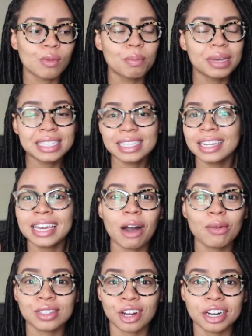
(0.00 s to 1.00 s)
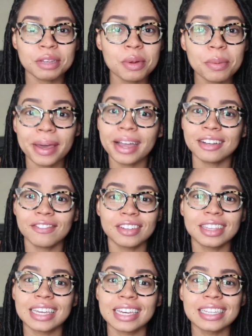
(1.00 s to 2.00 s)
mentally I was already prepared for
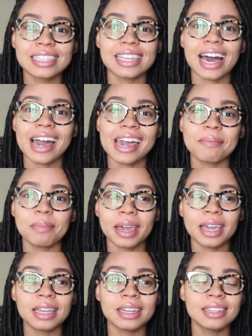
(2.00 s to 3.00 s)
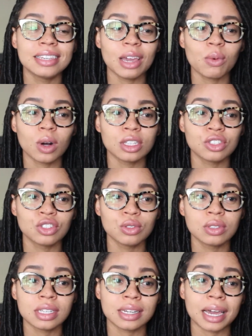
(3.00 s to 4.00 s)
this. I had made day one's
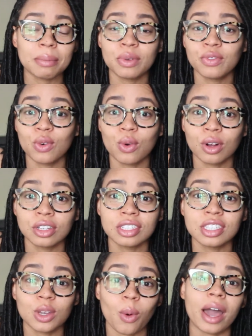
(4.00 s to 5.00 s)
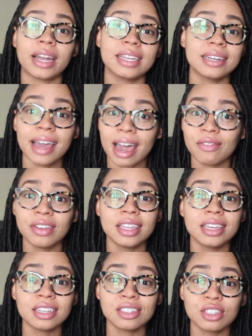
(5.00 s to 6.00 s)
juice the night before just so I didn't have
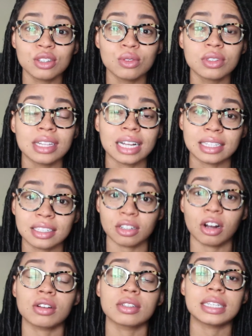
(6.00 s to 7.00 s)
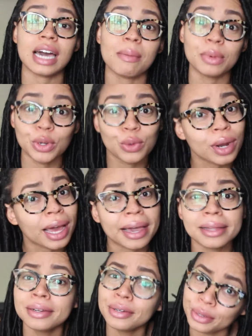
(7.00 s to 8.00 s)
any excuse not to start on time and do what I
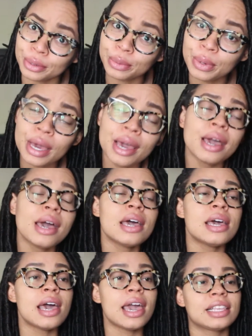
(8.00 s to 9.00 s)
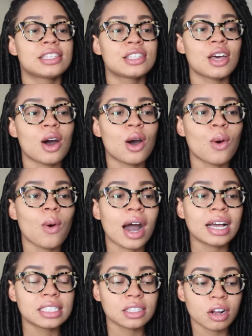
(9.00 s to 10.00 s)
had to do. So
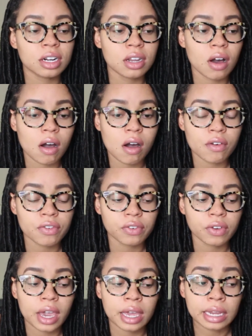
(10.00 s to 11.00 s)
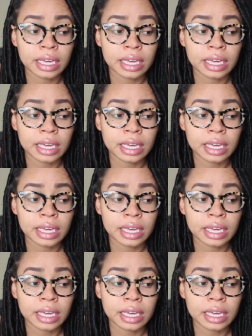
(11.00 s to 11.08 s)
I started off and